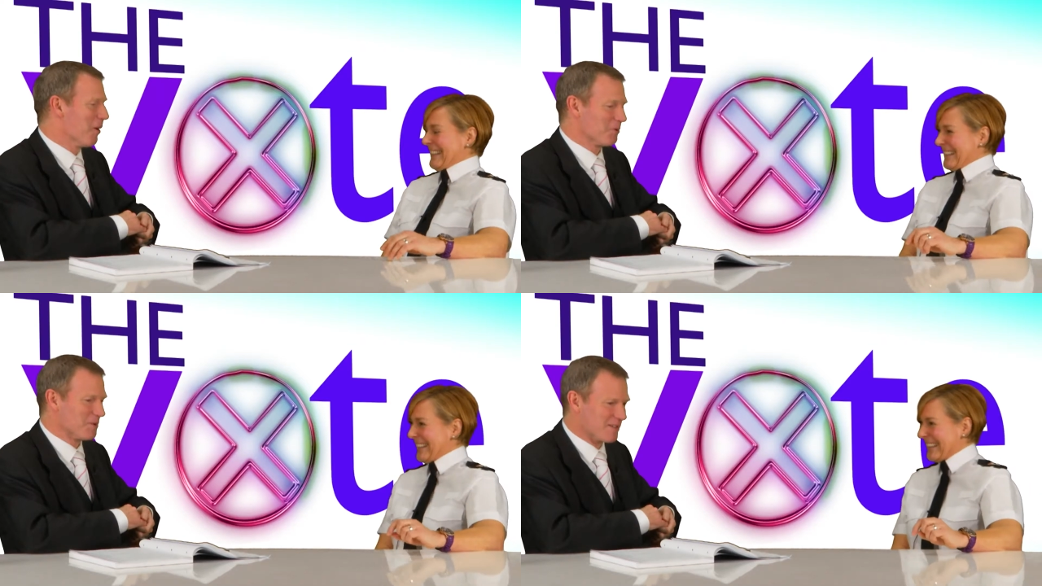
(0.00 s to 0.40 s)

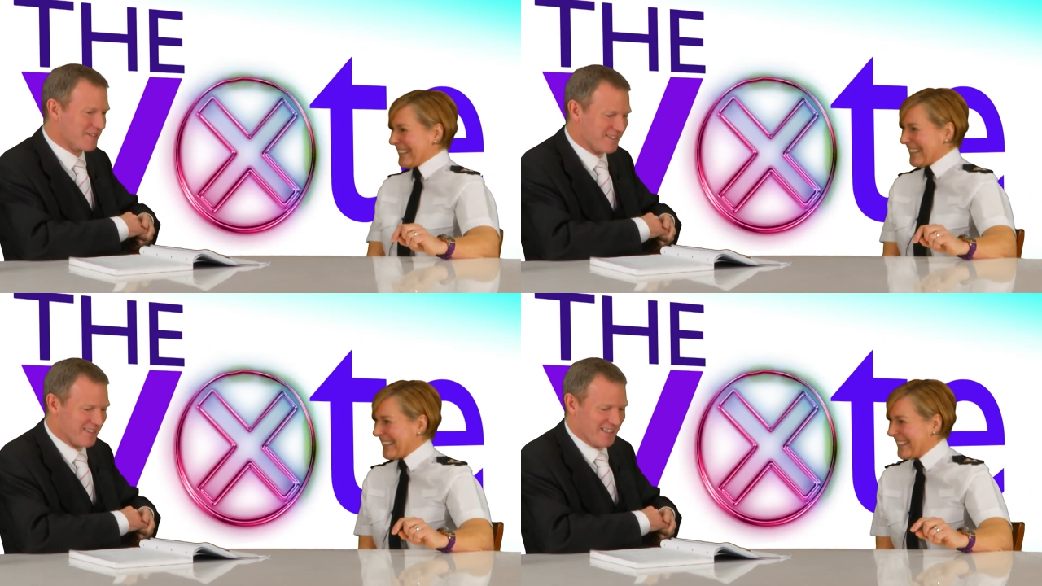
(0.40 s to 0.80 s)
Speaker 1: old and
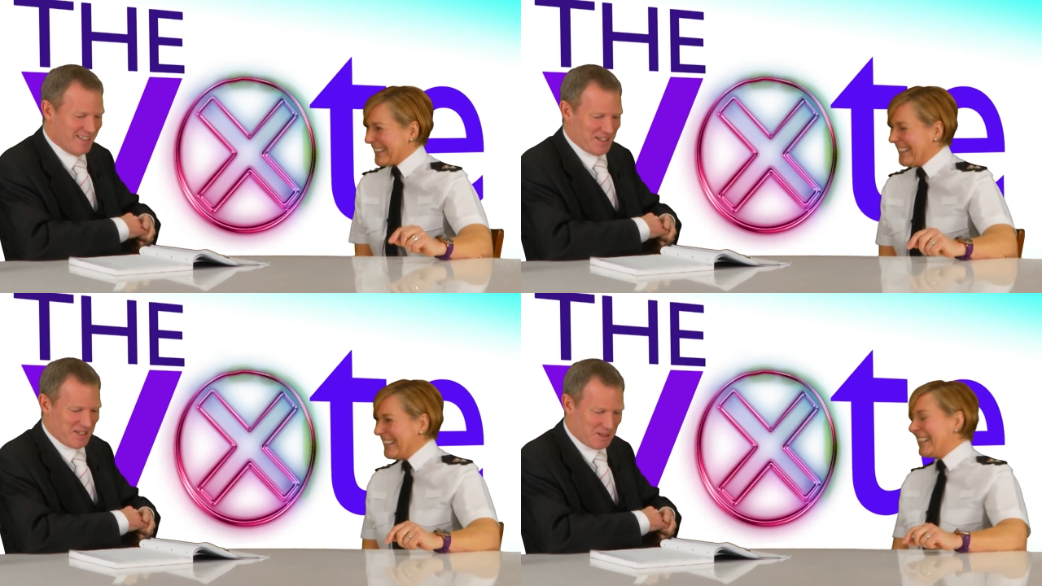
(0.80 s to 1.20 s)

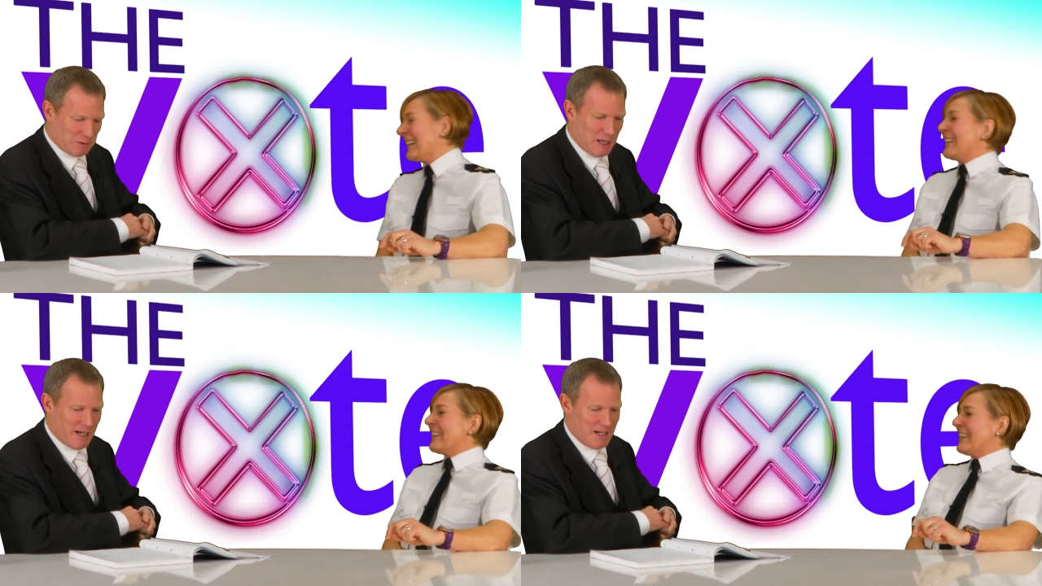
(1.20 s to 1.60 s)

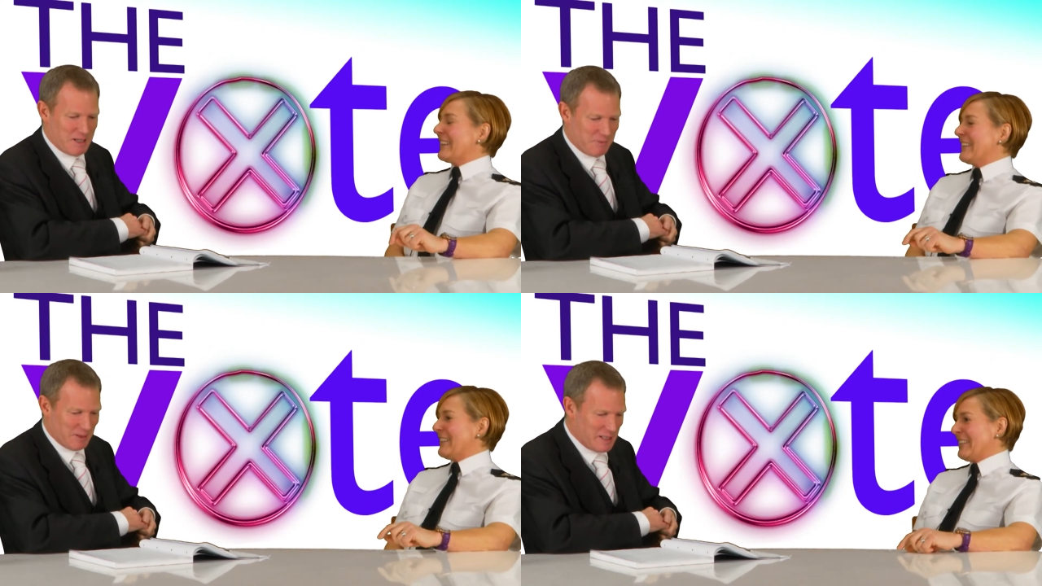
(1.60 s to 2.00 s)
grey,
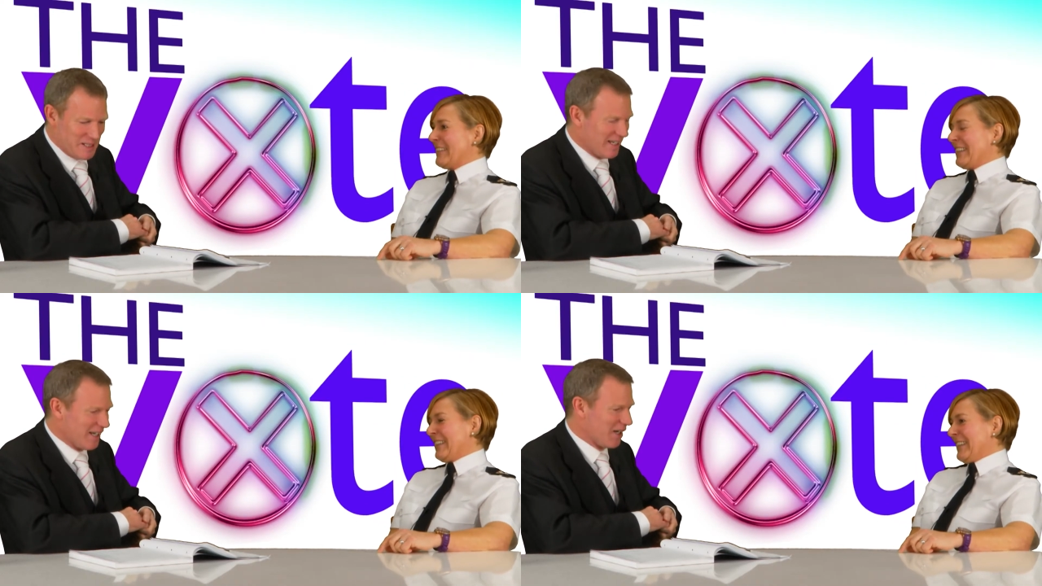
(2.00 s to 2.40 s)
but
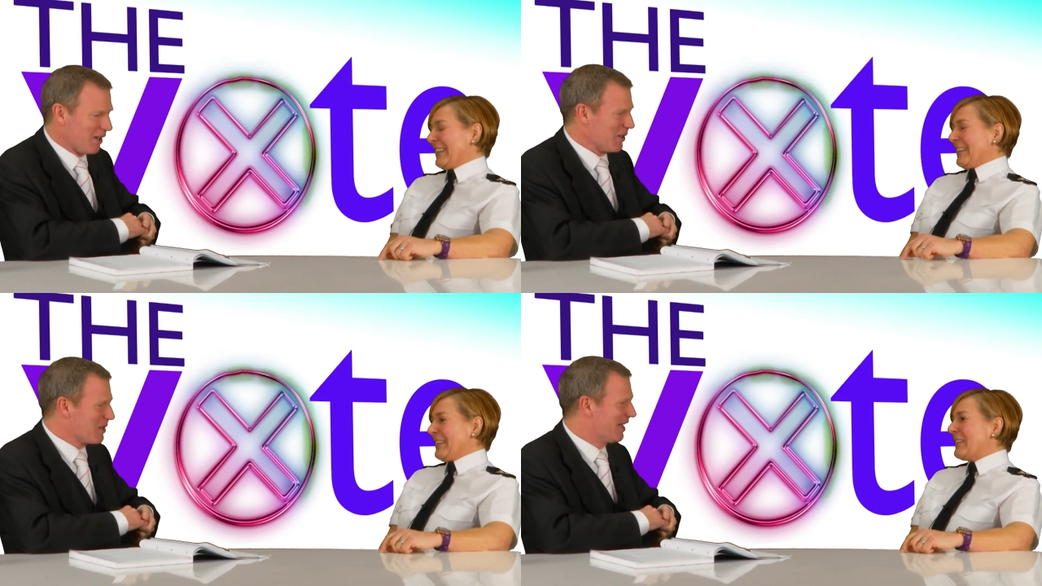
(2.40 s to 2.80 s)
you know.
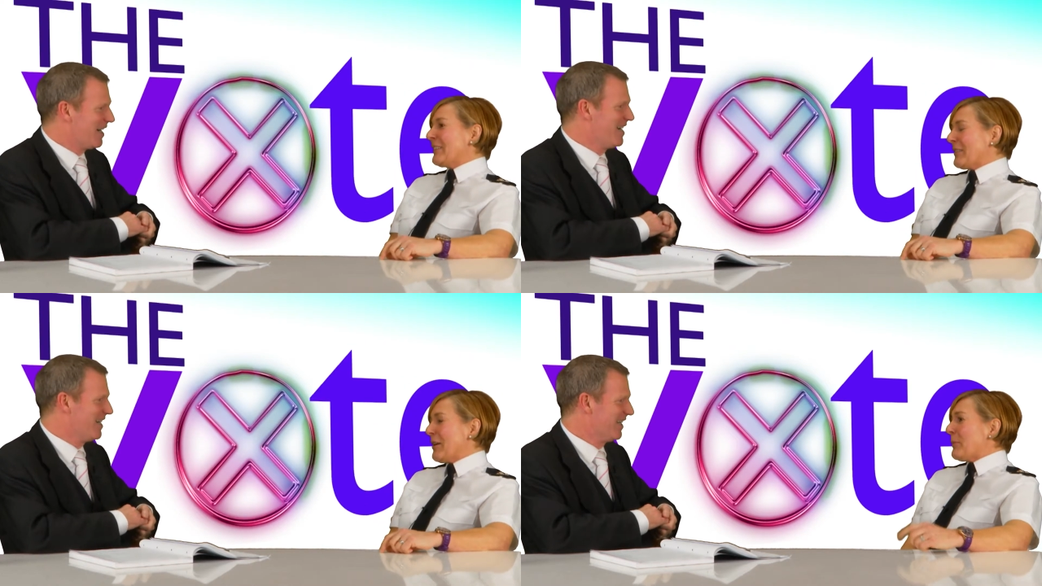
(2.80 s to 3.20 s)
but
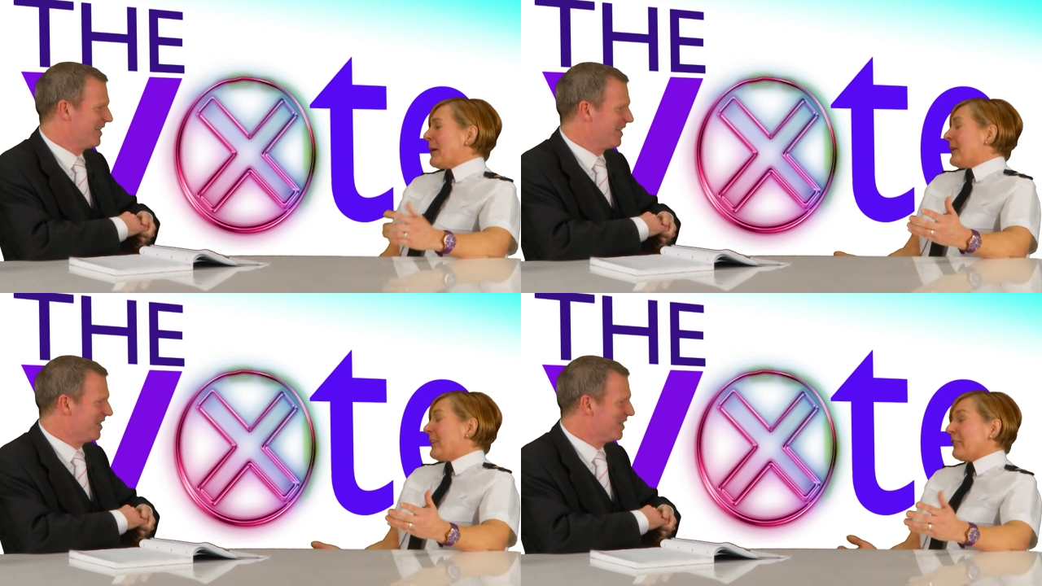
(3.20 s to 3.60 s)
Speaker 2: I
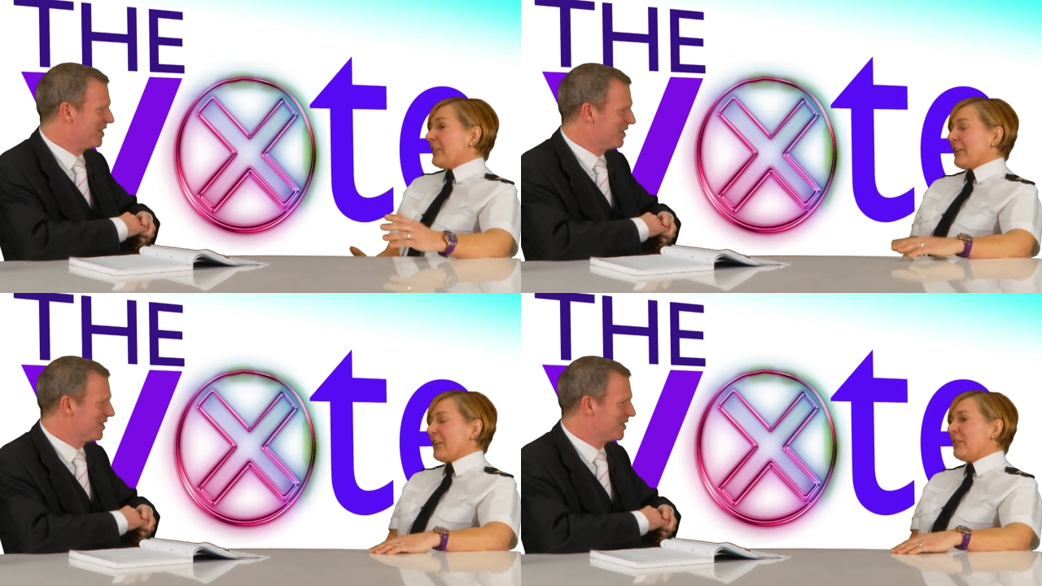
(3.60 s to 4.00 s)
mean, you, no,
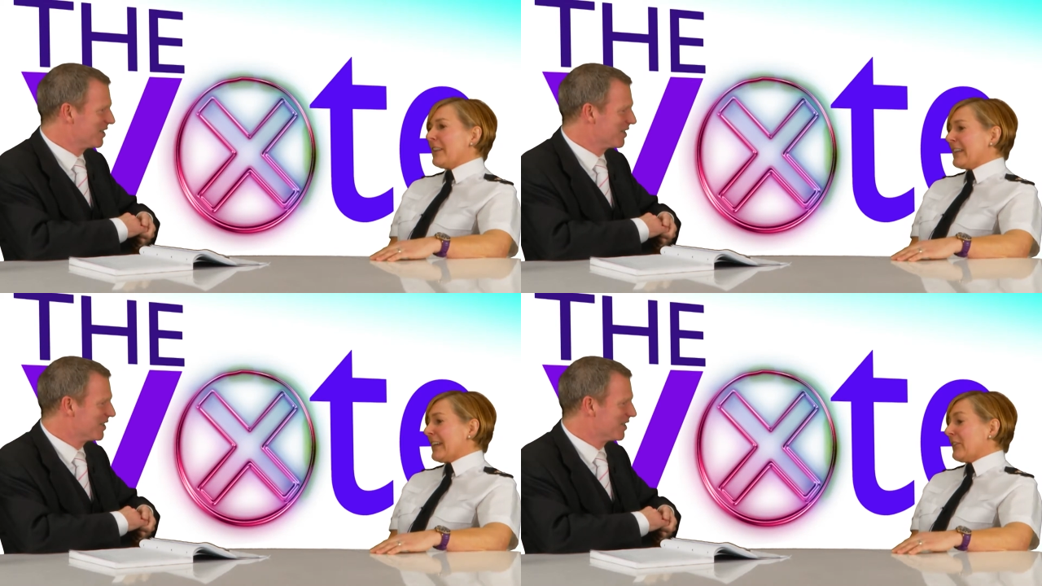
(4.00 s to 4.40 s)
you've hit the
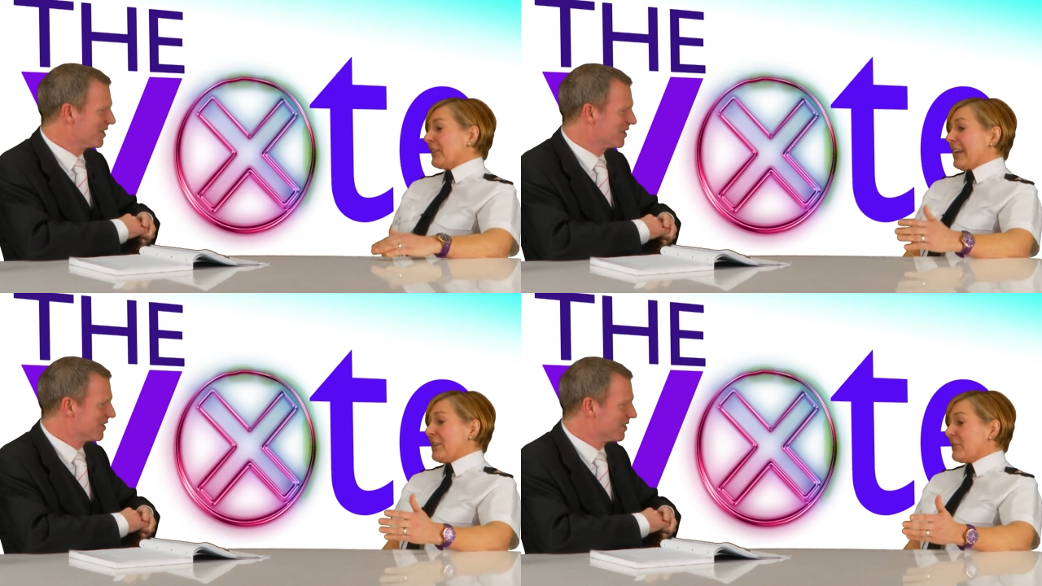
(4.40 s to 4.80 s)
nail on the
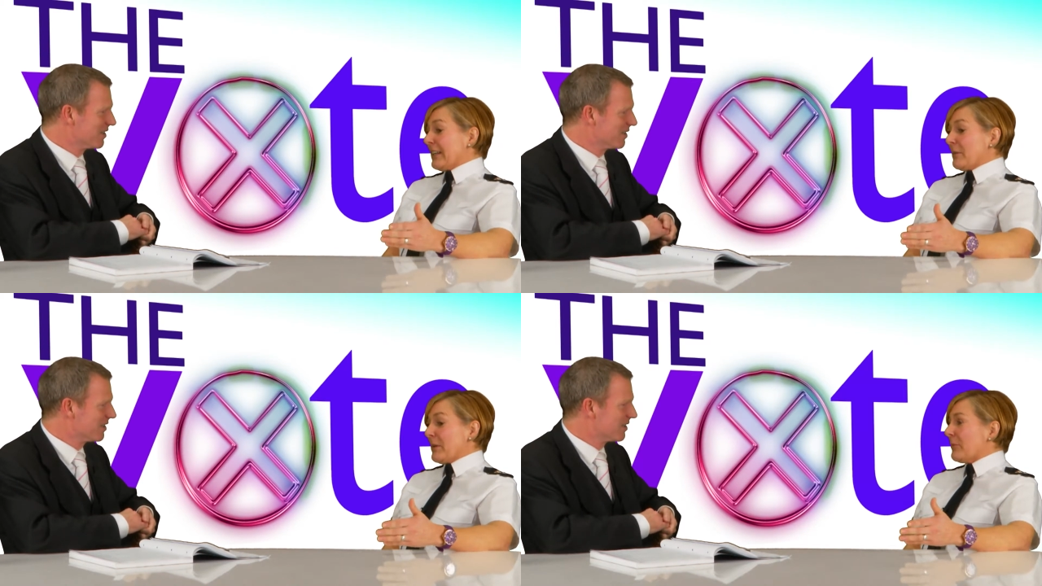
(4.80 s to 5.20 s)
head, really. I mean,